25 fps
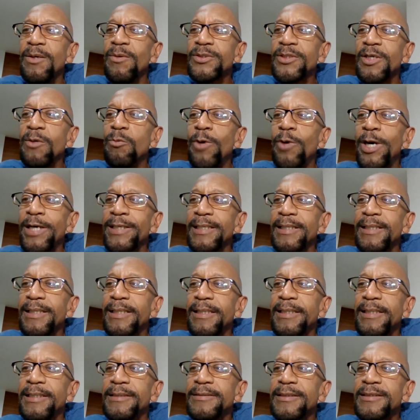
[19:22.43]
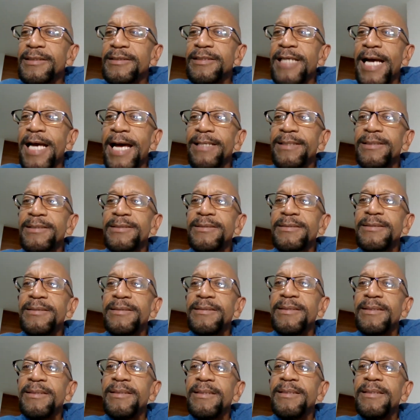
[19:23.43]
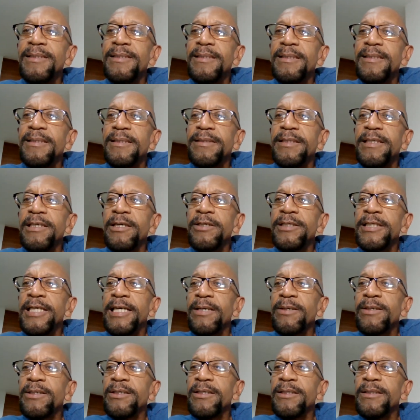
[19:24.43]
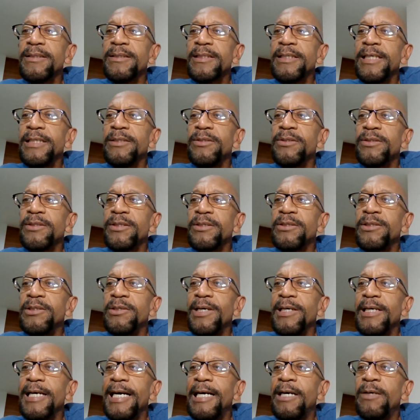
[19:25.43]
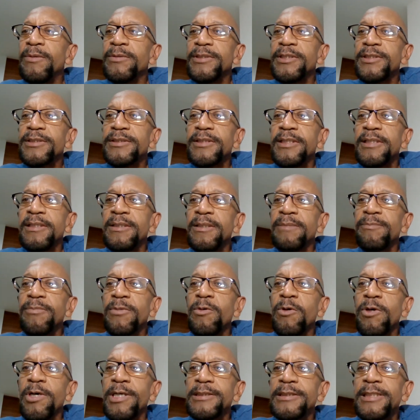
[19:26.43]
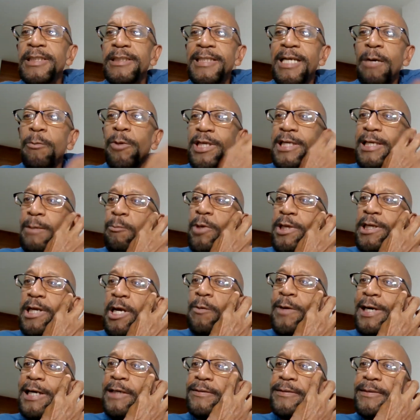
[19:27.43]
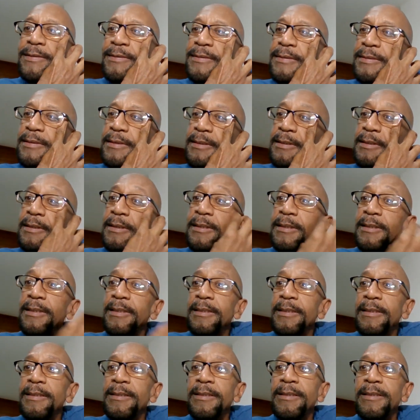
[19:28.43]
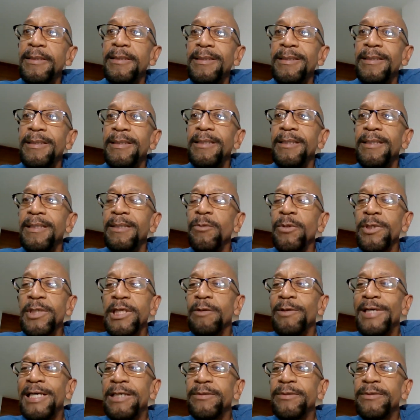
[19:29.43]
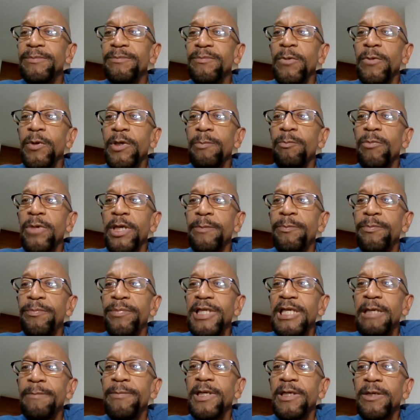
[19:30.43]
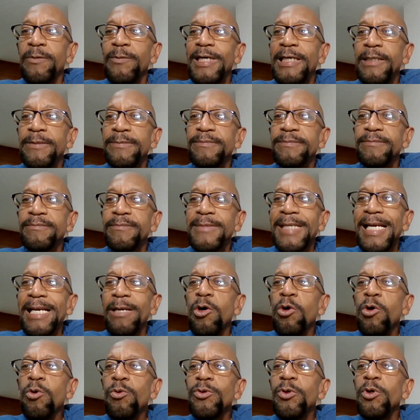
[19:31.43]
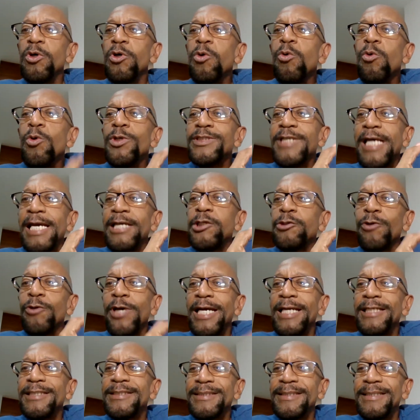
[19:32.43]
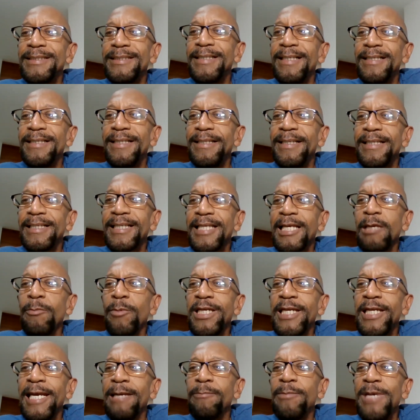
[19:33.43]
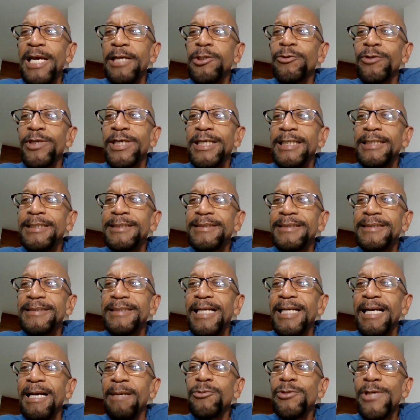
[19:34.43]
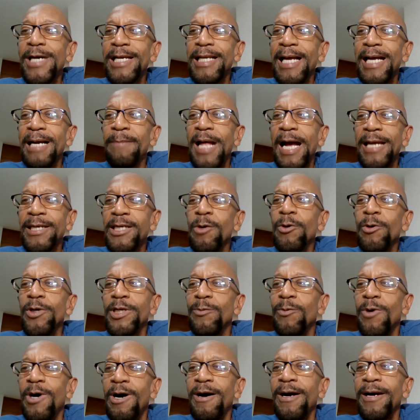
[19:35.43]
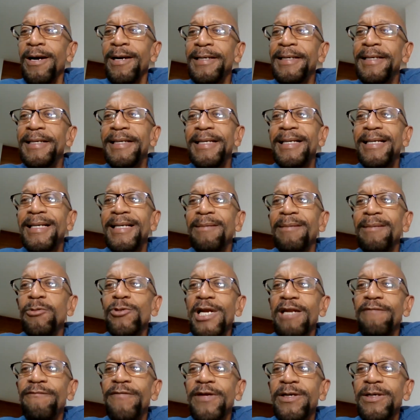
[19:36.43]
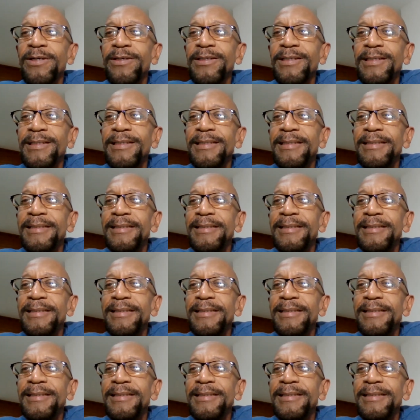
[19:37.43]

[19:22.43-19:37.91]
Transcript: So what is the status there now, Carl? Can you go out till quarantine? No, we can go out. We can go out. We didn't have to go out. Hey, who's A Trades? Give me your name, A Trades. I'm trying. I know who you are. I'm trying to figure